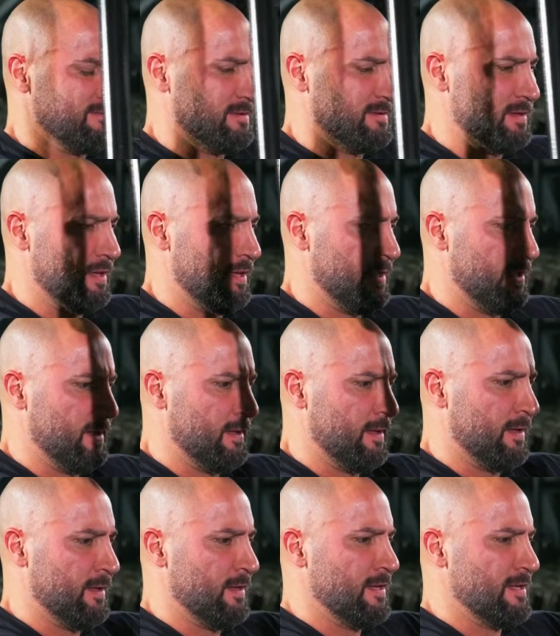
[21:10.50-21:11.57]
lower and
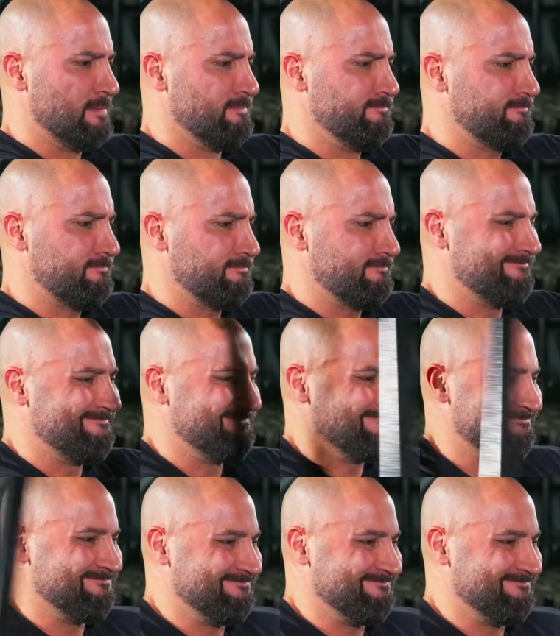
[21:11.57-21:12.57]
mid traps. And everything